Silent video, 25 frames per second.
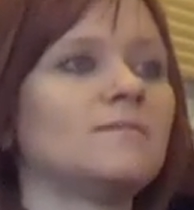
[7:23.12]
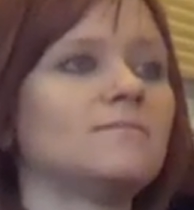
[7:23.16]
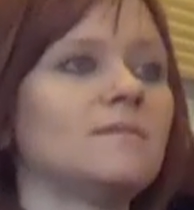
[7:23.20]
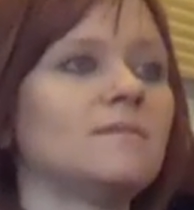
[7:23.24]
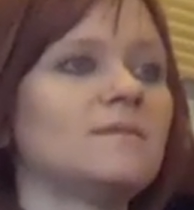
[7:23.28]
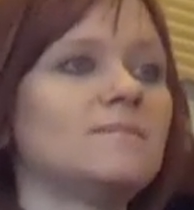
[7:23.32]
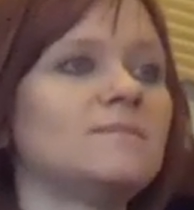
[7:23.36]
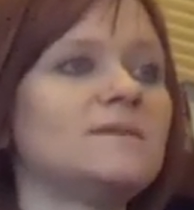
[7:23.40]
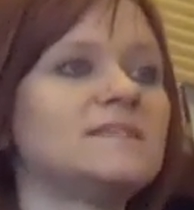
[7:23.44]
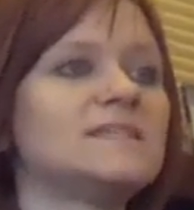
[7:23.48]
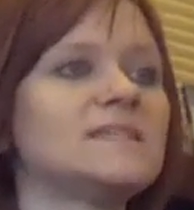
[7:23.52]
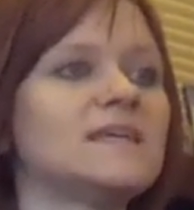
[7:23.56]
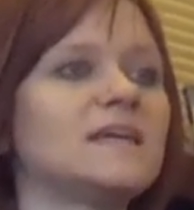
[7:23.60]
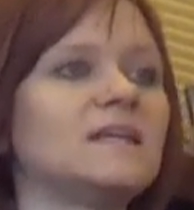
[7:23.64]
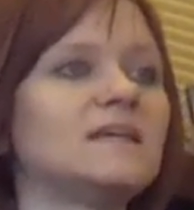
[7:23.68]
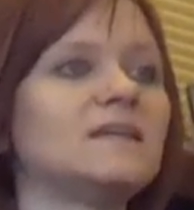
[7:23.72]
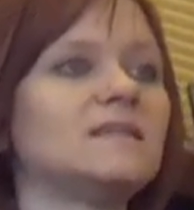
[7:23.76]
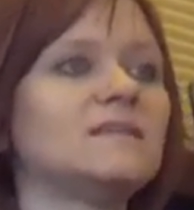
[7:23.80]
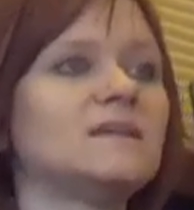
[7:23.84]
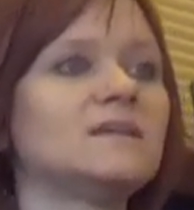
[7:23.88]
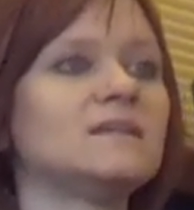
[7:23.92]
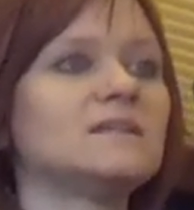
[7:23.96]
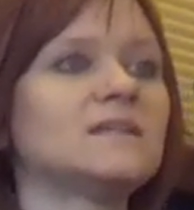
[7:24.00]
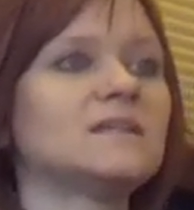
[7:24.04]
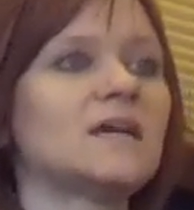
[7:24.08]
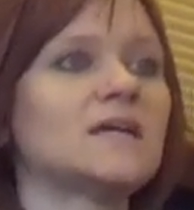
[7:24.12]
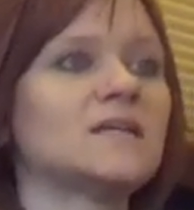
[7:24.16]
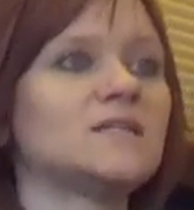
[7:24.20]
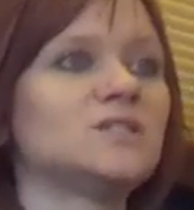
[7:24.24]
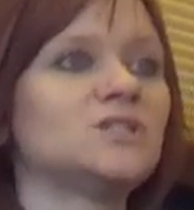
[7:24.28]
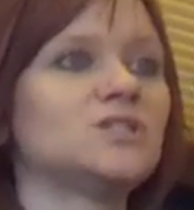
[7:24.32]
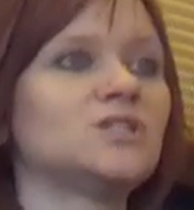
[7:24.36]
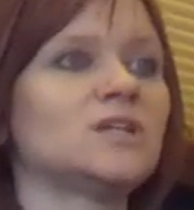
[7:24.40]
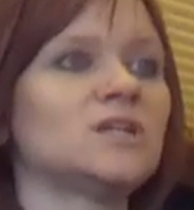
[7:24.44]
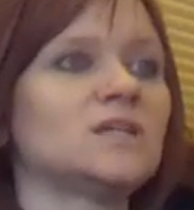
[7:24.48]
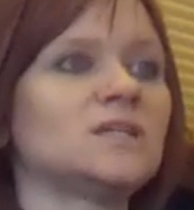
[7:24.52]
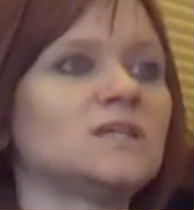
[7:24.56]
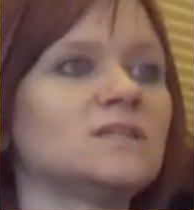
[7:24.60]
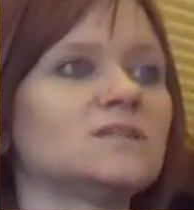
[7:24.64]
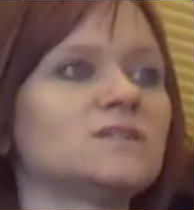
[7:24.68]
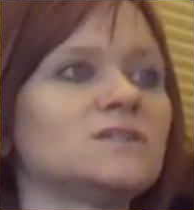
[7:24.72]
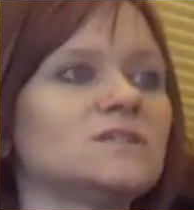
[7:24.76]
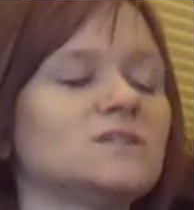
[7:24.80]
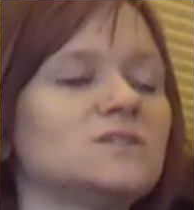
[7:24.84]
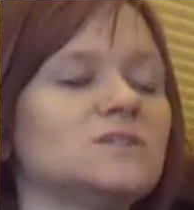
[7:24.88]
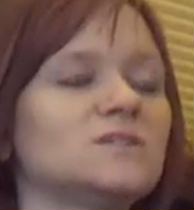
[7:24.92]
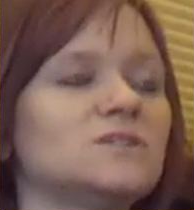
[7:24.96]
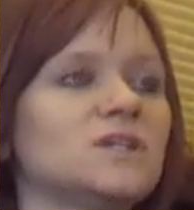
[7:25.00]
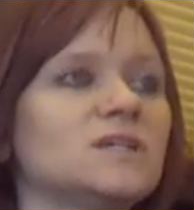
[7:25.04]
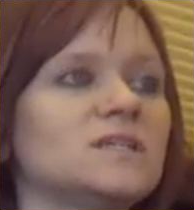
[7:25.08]
Maybe setting the intention
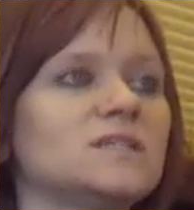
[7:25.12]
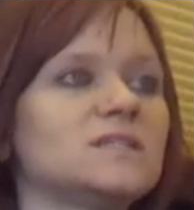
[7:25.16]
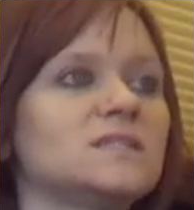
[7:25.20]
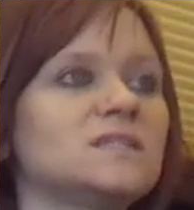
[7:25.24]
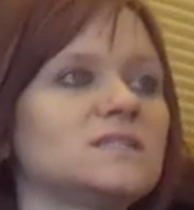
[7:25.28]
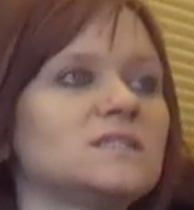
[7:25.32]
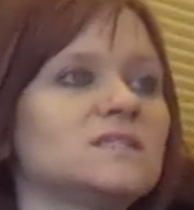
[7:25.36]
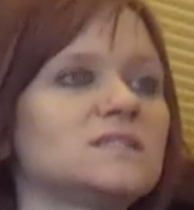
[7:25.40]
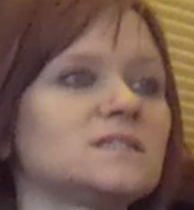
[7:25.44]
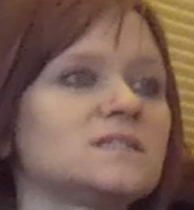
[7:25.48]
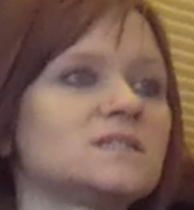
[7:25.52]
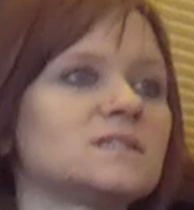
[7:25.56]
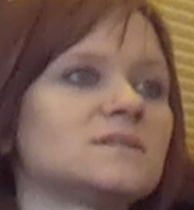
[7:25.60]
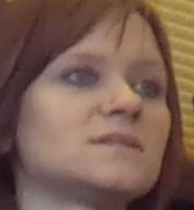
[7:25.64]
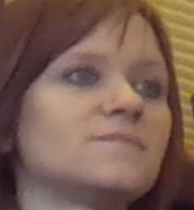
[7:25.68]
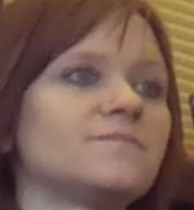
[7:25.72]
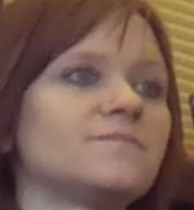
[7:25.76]
to just